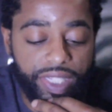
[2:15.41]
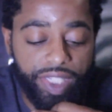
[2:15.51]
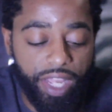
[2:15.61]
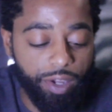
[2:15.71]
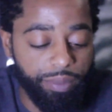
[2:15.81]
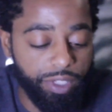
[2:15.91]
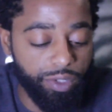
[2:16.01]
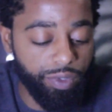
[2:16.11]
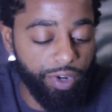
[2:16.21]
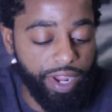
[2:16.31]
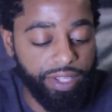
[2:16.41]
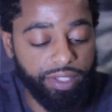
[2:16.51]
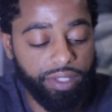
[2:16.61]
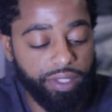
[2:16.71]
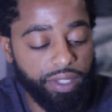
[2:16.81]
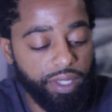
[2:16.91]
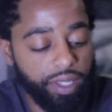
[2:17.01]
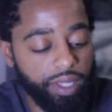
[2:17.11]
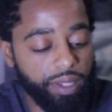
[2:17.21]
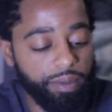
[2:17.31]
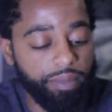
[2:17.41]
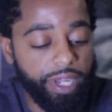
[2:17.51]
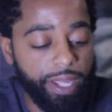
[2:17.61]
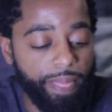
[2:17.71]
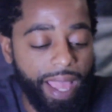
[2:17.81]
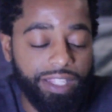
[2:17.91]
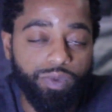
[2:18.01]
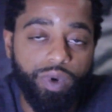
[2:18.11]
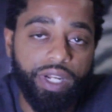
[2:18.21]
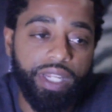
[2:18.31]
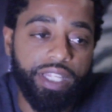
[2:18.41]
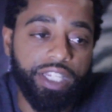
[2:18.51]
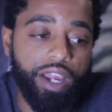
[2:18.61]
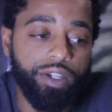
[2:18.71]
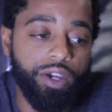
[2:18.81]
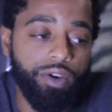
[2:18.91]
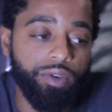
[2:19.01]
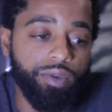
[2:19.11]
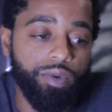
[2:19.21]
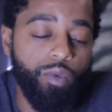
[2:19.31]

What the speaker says: It's not gonna be too crazy, but I just wanted to let y'all know